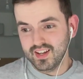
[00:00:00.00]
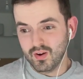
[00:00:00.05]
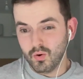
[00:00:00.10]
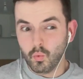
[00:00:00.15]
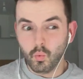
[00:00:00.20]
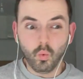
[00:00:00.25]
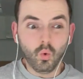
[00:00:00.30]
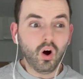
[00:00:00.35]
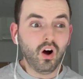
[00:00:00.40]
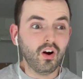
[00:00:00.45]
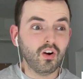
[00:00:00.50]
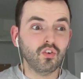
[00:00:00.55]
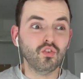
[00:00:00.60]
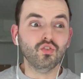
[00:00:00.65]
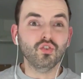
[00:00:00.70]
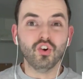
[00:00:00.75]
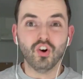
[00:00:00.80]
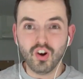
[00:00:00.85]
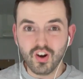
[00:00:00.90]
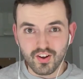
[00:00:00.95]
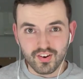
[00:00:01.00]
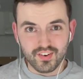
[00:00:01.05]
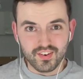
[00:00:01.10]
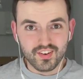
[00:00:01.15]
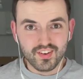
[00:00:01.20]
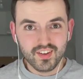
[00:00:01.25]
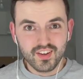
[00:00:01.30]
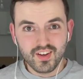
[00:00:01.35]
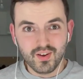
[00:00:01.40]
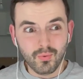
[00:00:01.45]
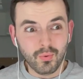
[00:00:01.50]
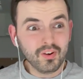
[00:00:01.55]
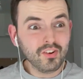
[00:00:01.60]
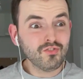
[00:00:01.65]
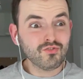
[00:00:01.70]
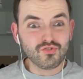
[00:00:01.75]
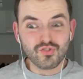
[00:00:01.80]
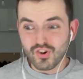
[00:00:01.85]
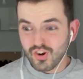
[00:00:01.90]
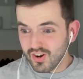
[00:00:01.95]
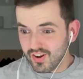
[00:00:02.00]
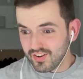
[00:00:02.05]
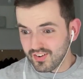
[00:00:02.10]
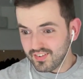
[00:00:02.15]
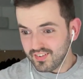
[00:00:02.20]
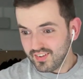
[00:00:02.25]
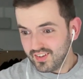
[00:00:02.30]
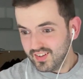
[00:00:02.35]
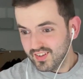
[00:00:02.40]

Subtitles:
What a run.